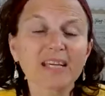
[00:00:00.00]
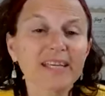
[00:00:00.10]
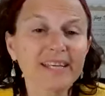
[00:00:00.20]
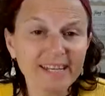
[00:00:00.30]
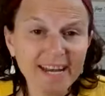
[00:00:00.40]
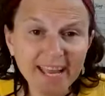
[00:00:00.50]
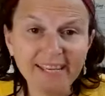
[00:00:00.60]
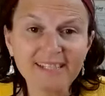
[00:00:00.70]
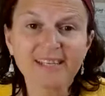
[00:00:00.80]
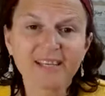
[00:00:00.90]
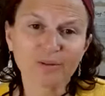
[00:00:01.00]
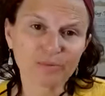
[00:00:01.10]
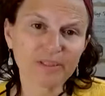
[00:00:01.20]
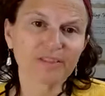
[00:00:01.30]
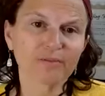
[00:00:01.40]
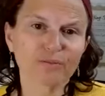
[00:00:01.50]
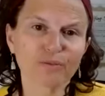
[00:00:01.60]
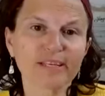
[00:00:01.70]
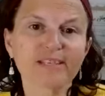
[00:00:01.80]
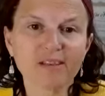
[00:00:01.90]
connect with the
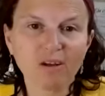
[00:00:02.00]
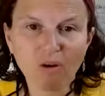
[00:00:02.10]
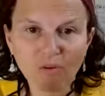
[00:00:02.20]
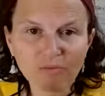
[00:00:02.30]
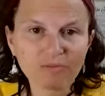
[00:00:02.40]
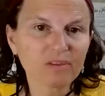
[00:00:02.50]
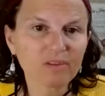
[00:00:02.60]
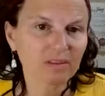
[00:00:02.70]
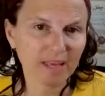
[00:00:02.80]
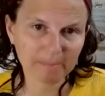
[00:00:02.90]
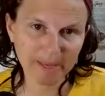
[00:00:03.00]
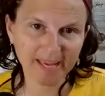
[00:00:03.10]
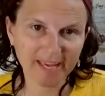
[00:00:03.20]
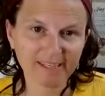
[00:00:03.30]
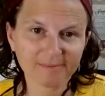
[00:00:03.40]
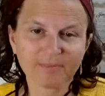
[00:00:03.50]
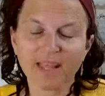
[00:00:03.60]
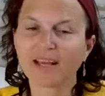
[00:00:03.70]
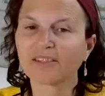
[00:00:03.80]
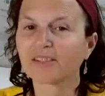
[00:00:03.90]
voice of their pain
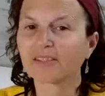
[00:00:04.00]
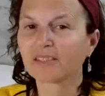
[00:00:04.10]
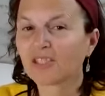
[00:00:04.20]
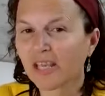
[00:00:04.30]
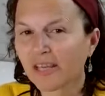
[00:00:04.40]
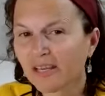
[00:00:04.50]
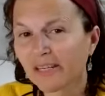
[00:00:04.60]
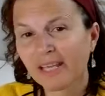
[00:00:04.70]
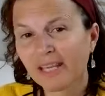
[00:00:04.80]
and turn